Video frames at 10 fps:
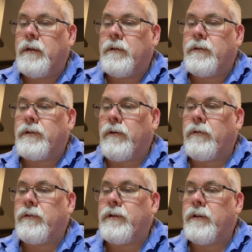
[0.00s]

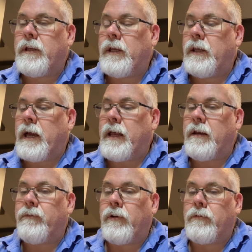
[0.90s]
soldered to the
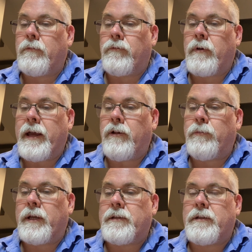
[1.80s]
18 volt rail
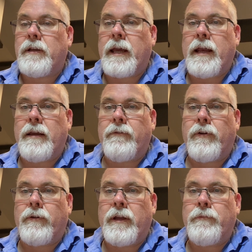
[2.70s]
because it's an 18
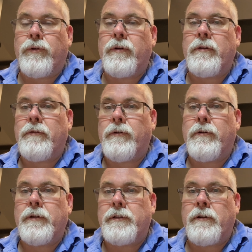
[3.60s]
volt input,
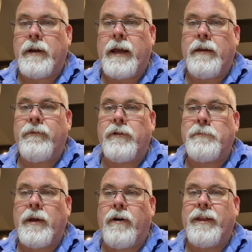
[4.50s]
or it's got 18 volts
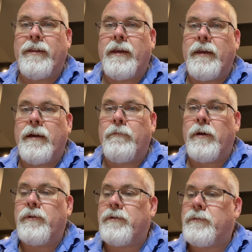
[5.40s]
behind the
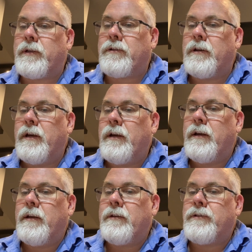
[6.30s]
momentary switch.
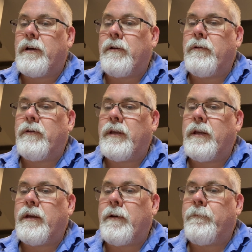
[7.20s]
So
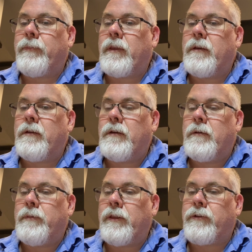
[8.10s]
the
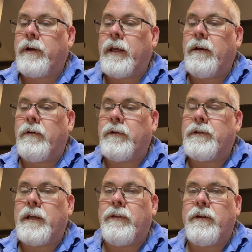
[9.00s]
pin 3 on
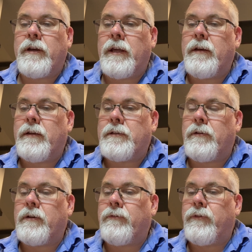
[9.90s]
T13 is
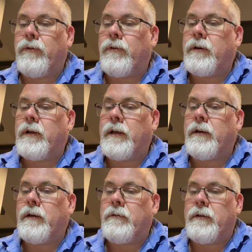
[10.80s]
looking for
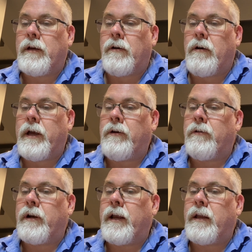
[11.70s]
a high
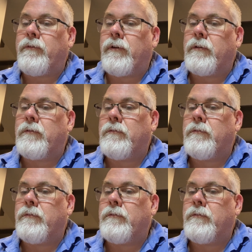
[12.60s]
or an 18 volt